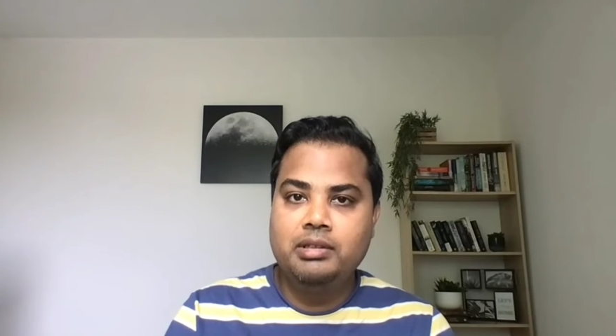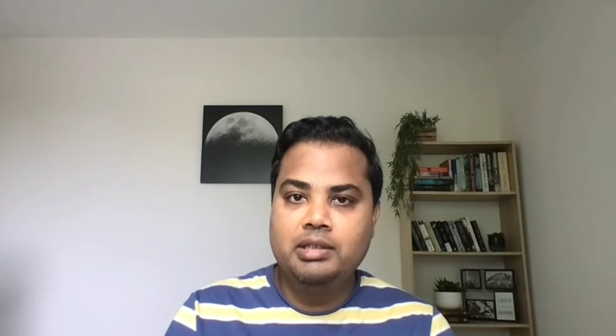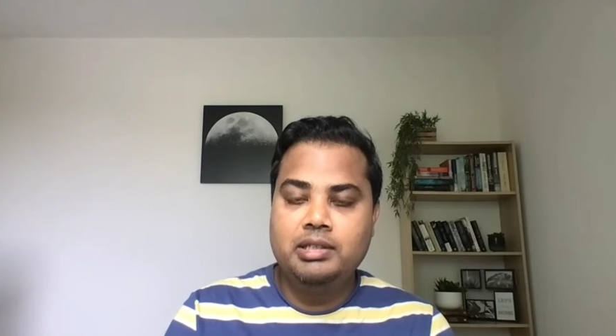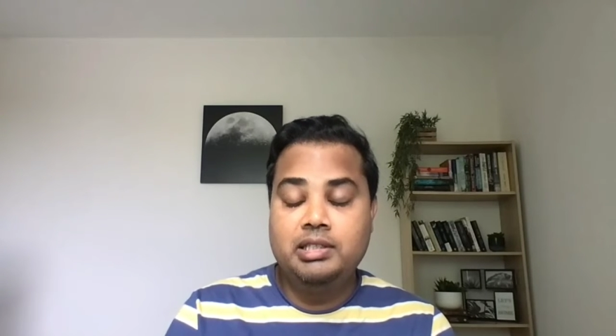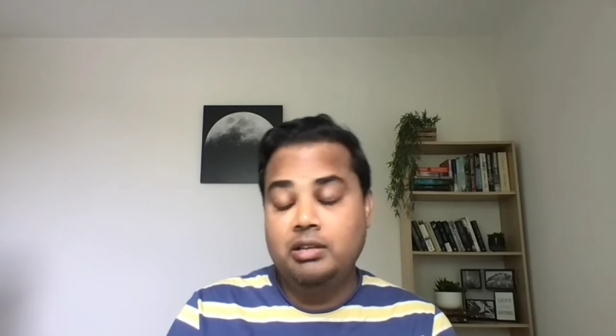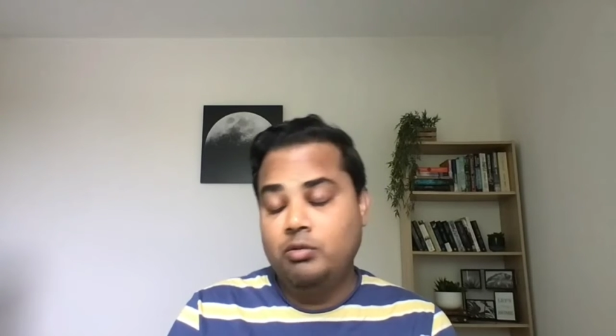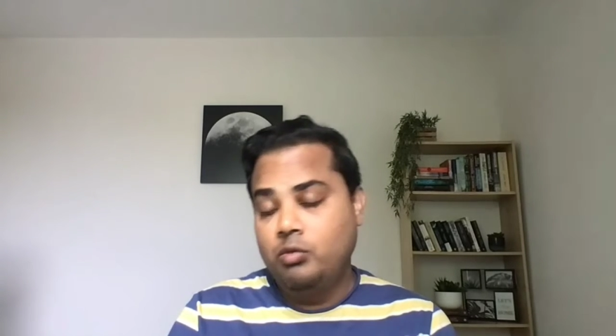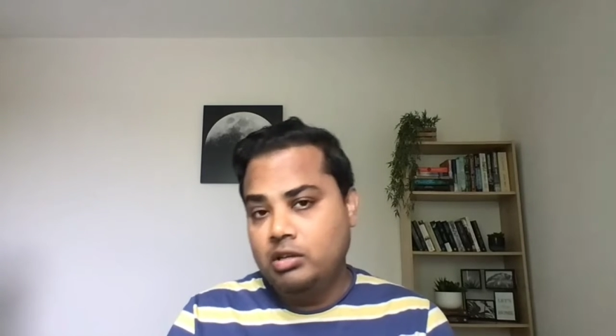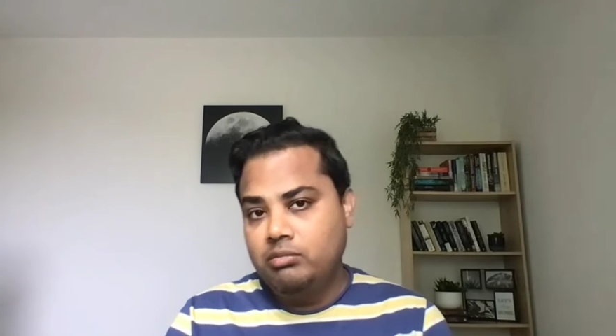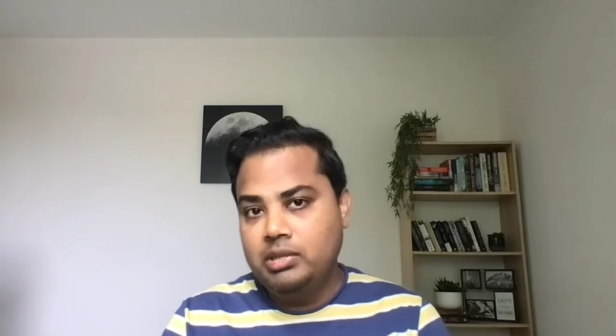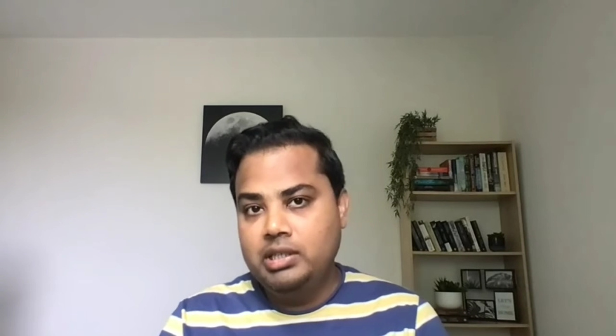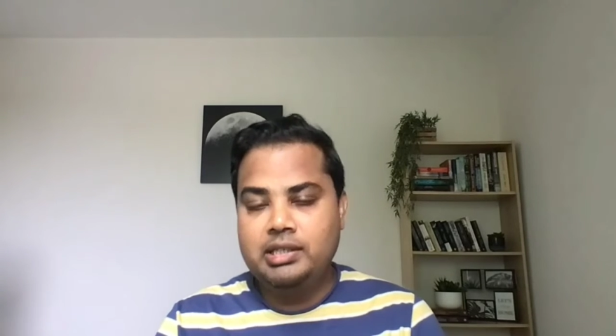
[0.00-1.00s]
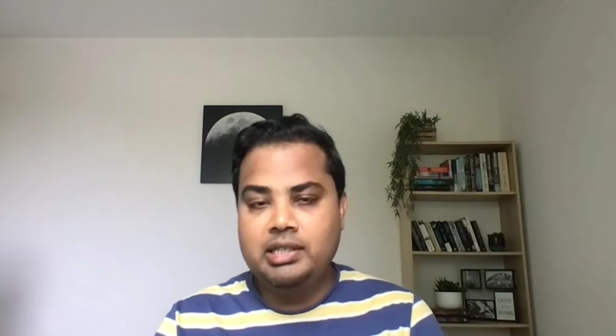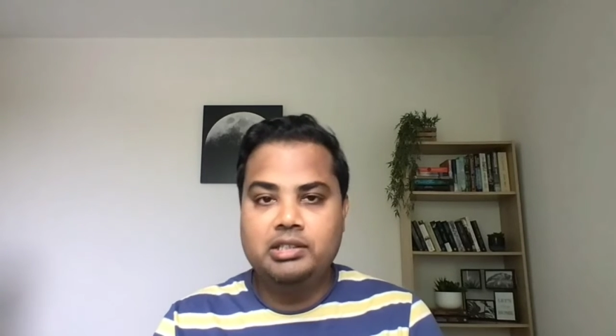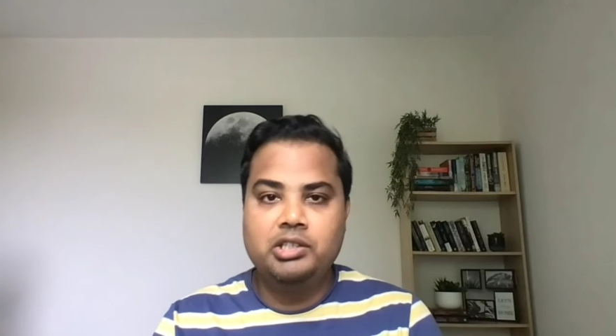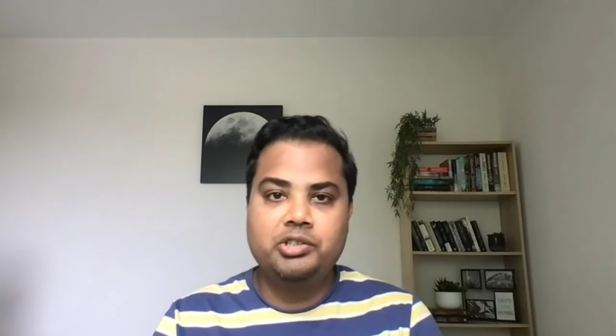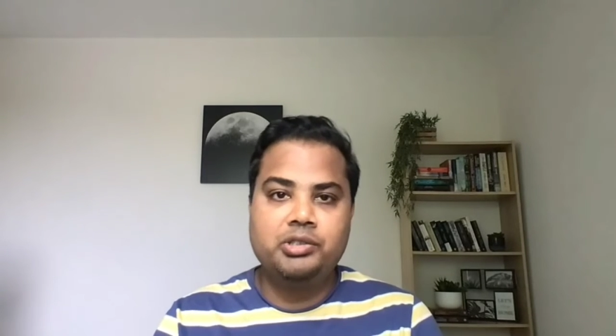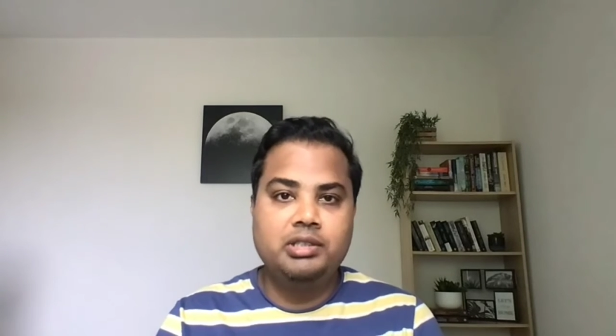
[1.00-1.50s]
Is it a 1 minute
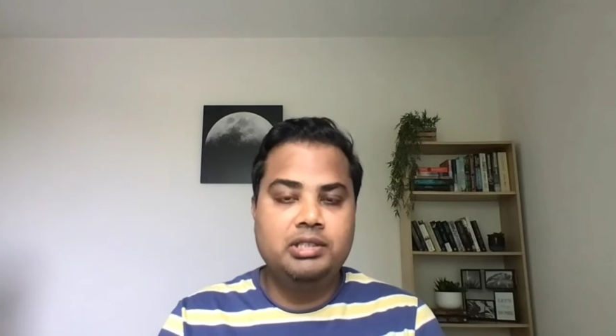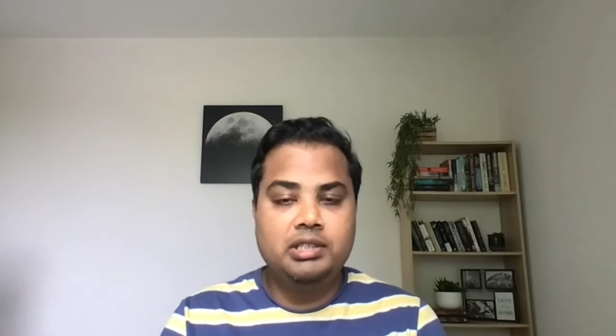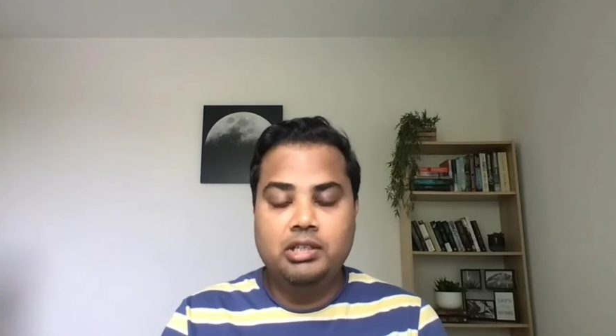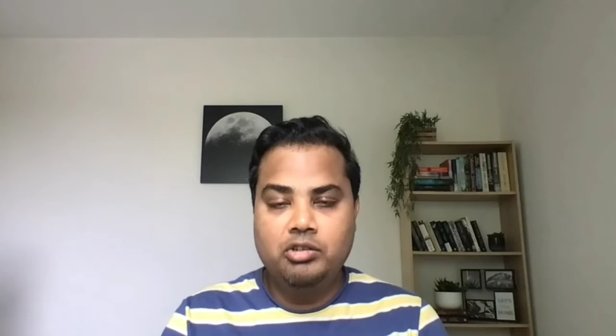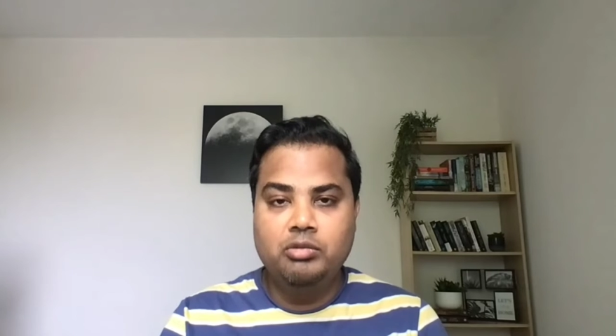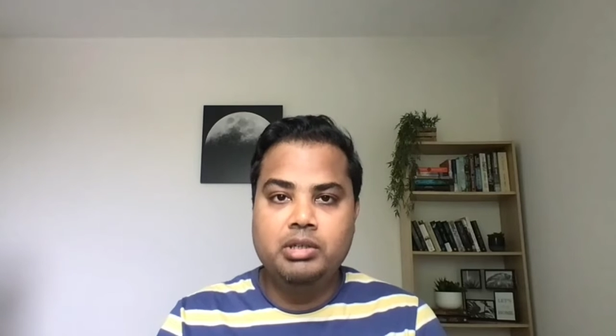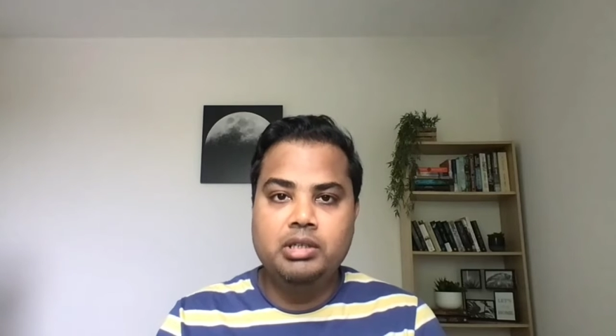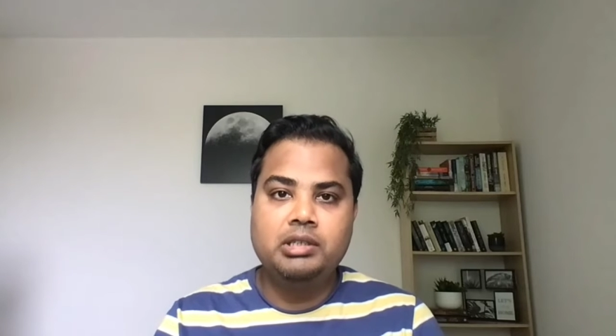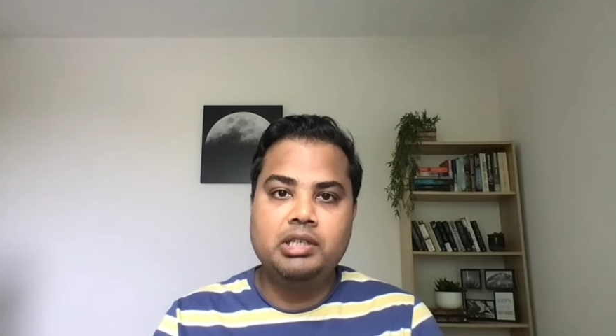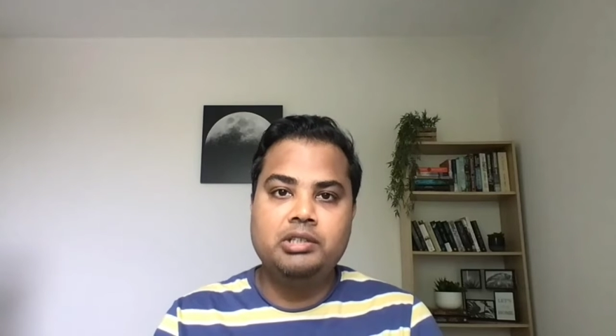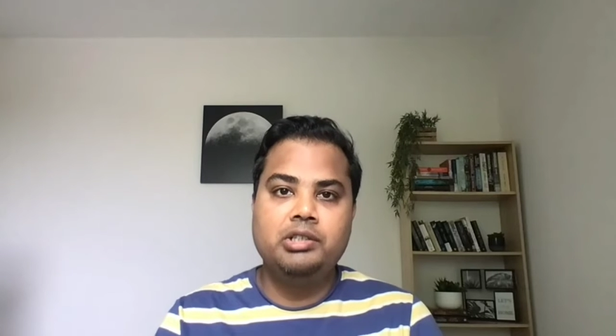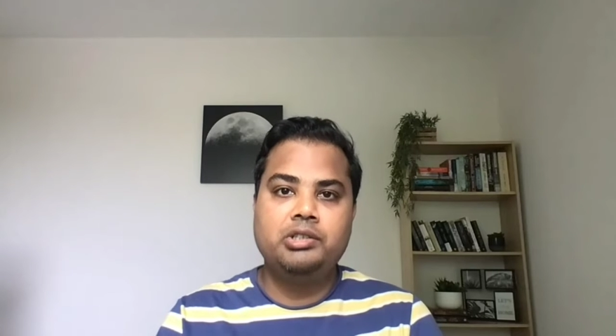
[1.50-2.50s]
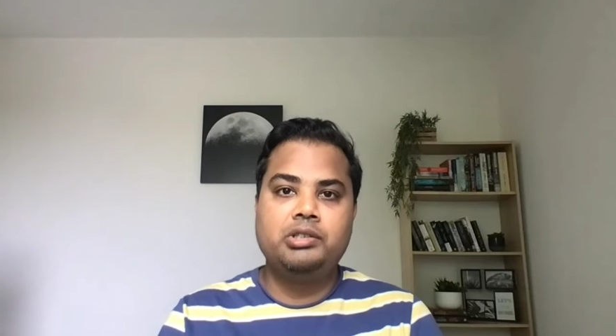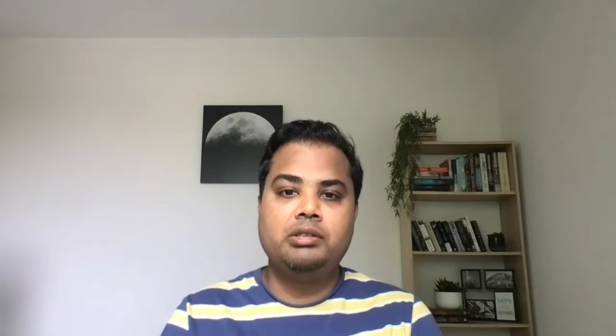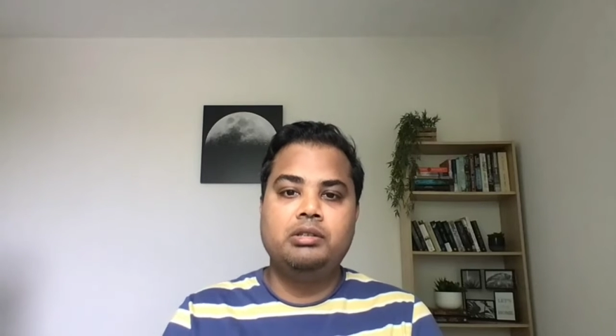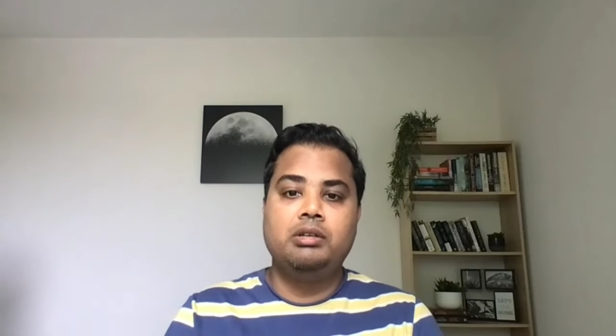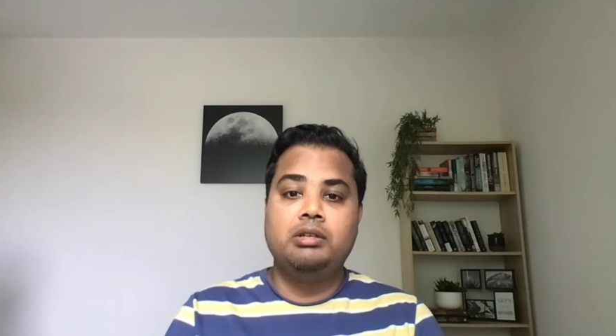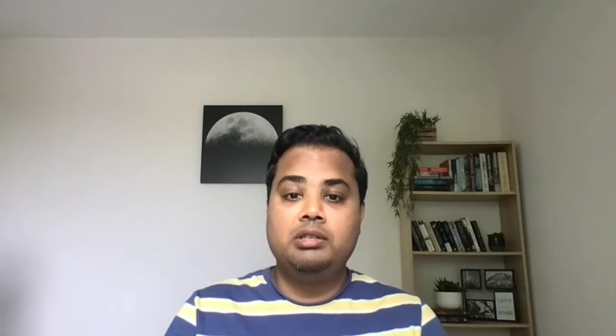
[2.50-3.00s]
congestion? Is it a 2 minute
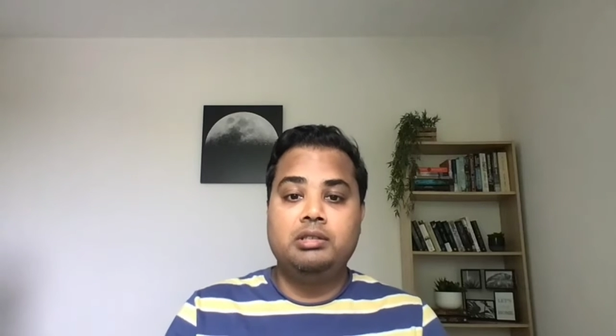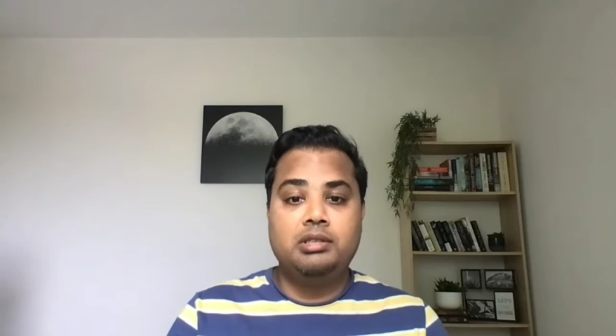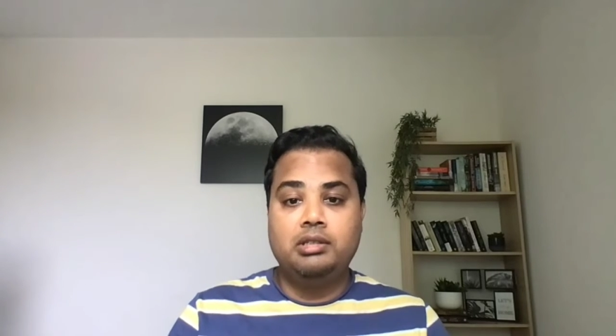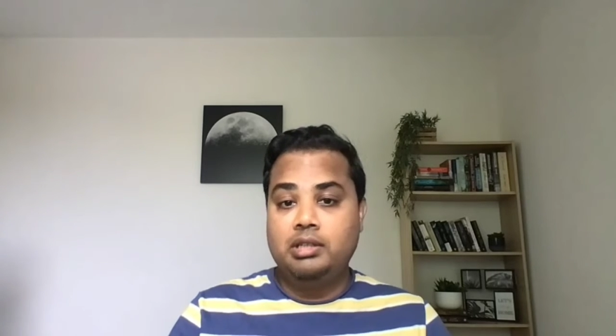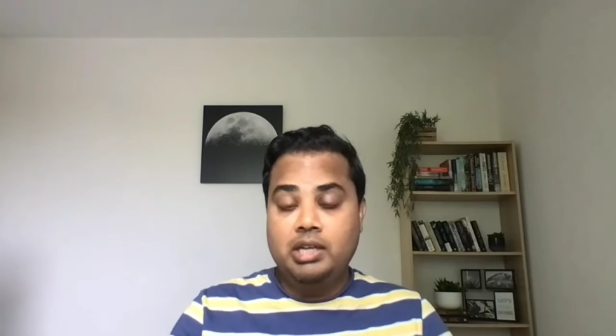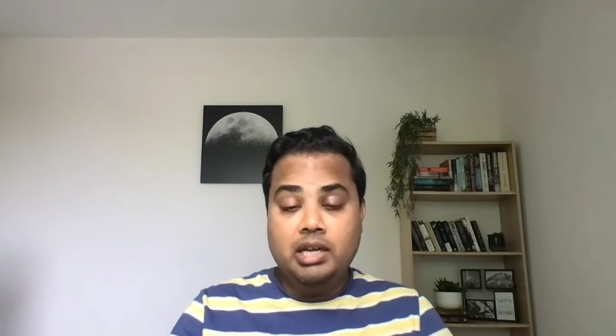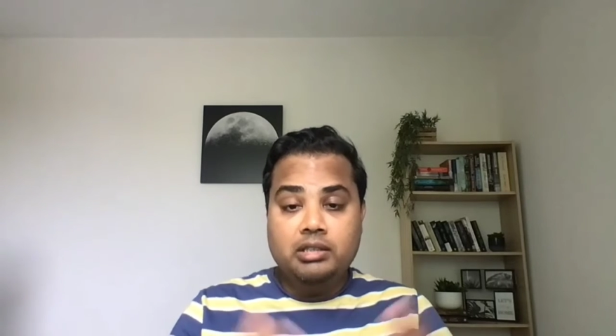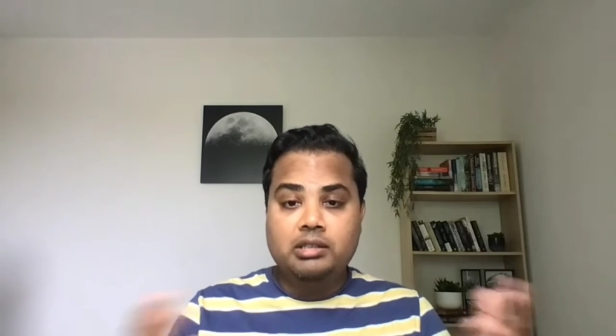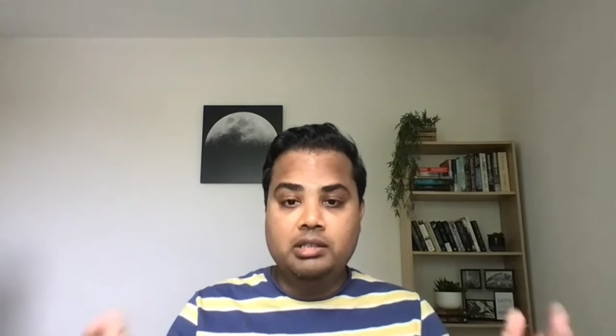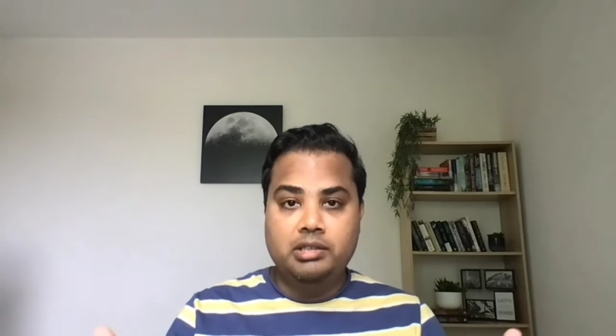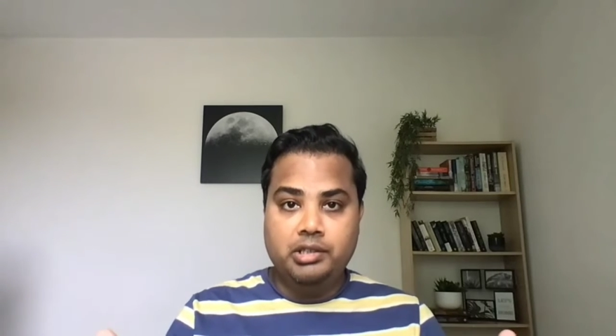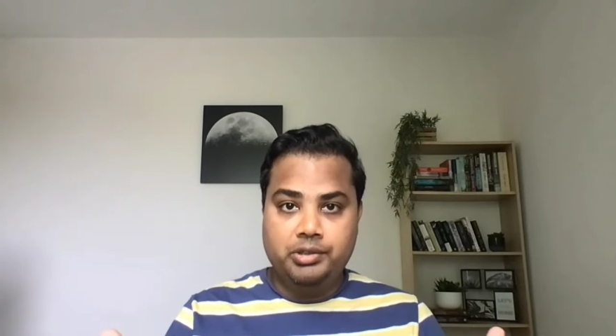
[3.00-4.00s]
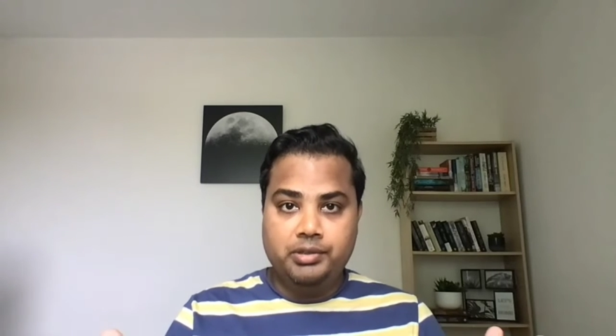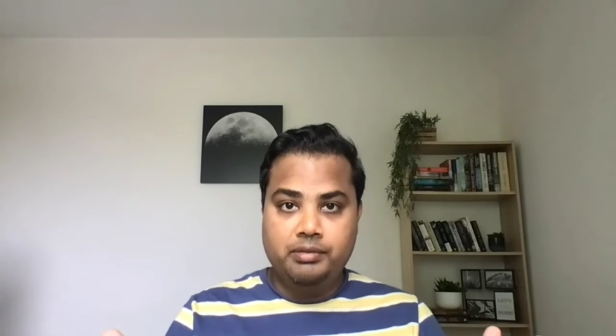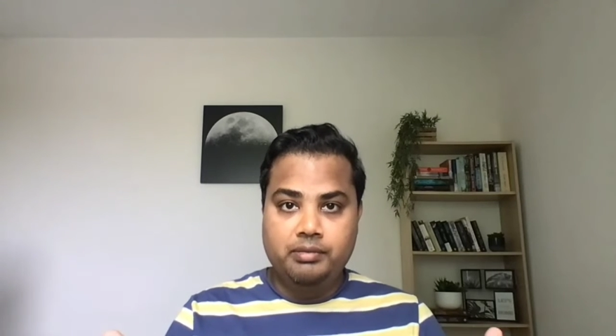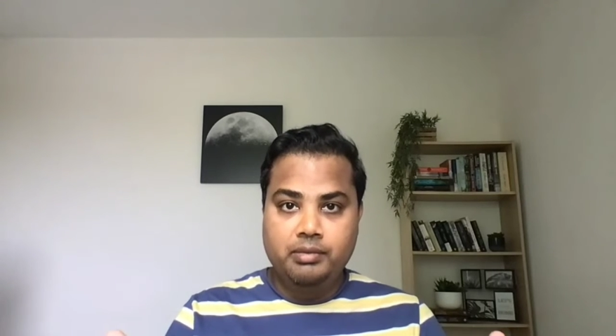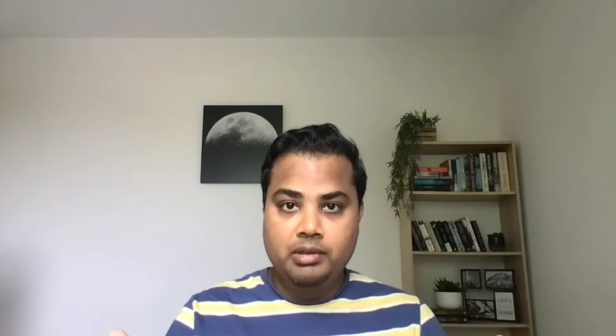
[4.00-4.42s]
congestion? Or there's a larger congestion?